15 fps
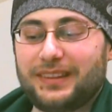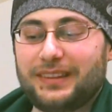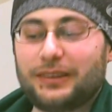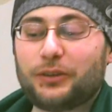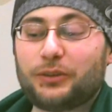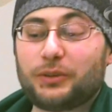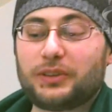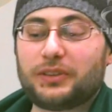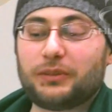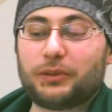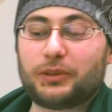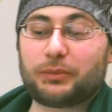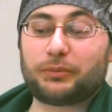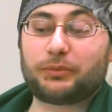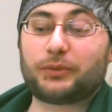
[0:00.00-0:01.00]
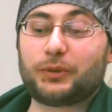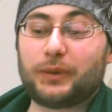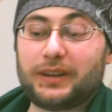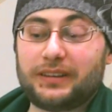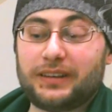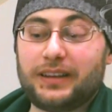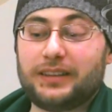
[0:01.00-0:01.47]
no, it was
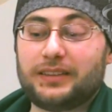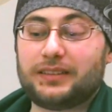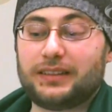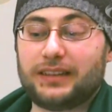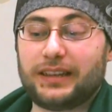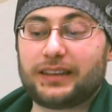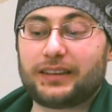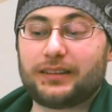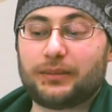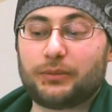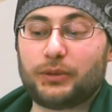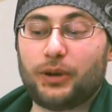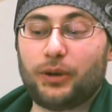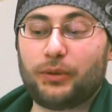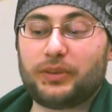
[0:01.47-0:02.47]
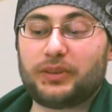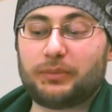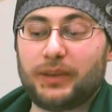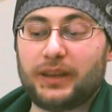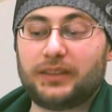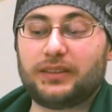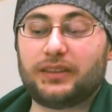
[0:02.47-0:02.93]
quite nice. Like we always
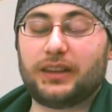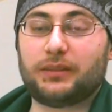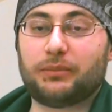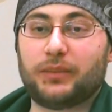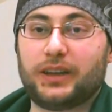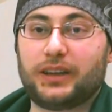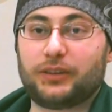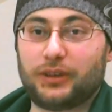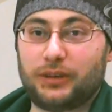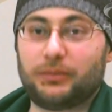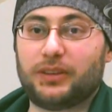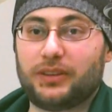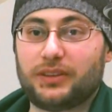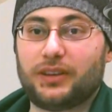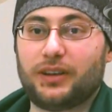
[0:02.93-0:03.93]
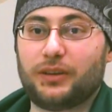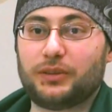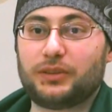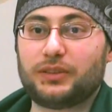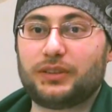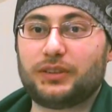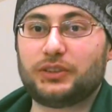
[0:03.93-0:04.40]
met at my grandmother's
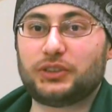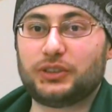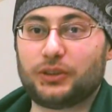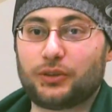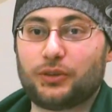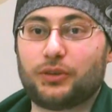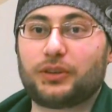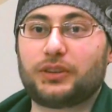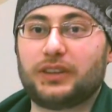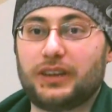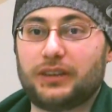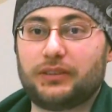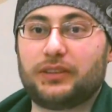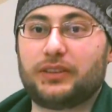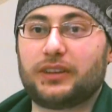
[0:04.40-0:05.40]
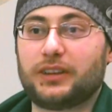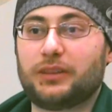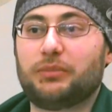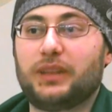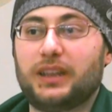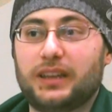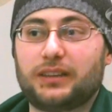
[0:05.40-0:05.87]
house. She cooked and everything
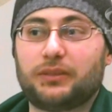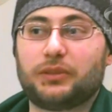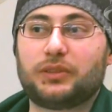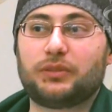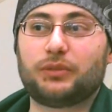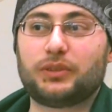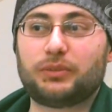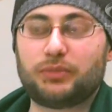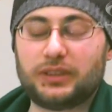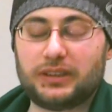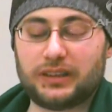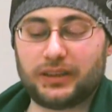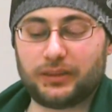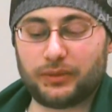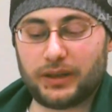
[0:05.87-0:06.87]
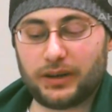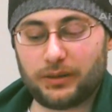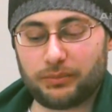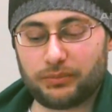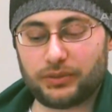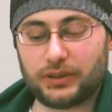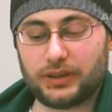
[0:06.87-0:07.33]
and baked. It was pretty nice. We had
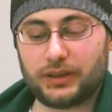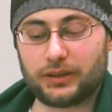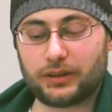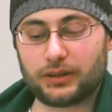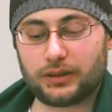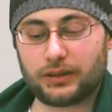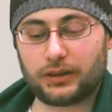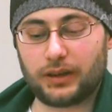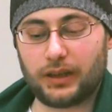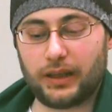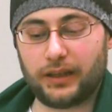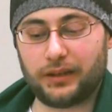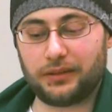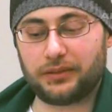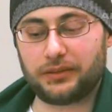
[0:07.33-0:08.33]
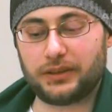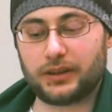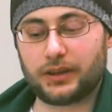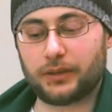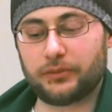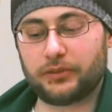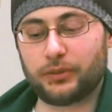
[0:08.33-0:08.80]
a pretty healthy,
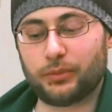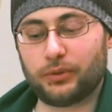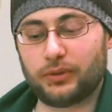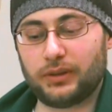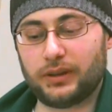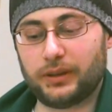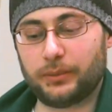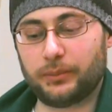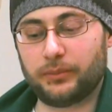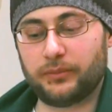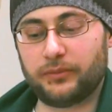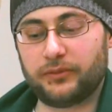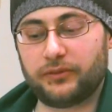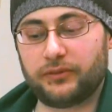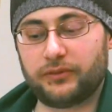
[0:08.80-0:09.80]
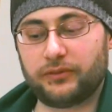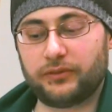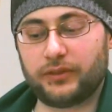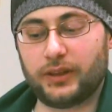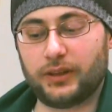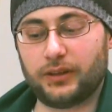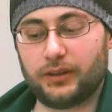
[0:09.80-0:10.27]
comfortable
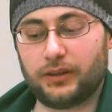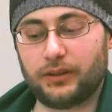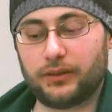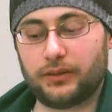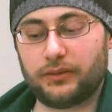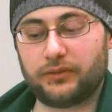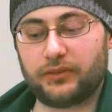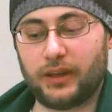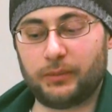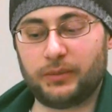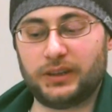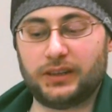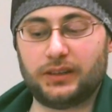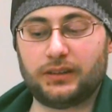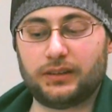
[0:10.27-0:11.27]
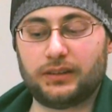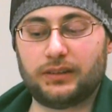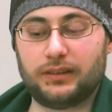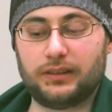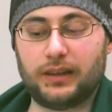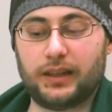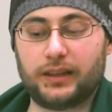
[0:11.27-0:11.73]
family
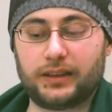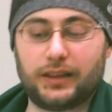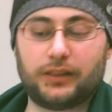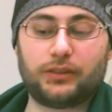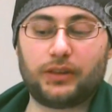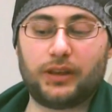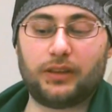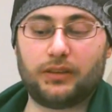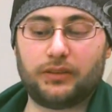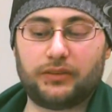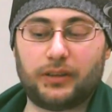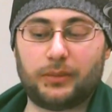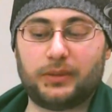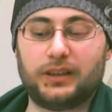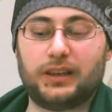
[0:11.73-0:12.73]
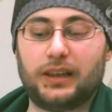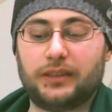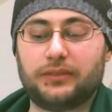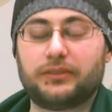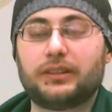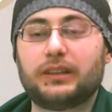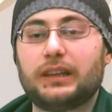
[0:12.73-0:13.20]
get-together, family
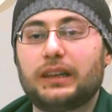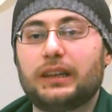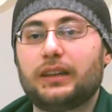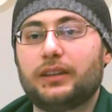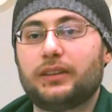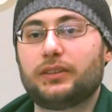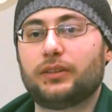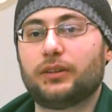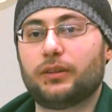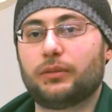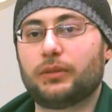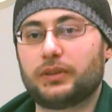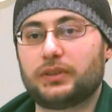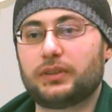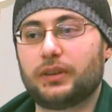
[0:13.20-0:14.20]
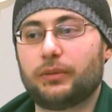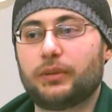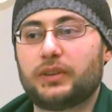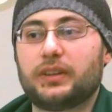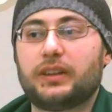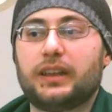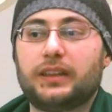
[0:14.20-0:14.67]
life. So it
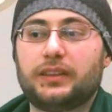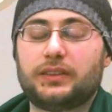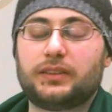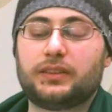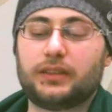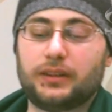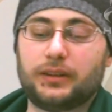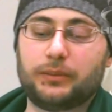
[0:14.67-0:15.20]
was a nice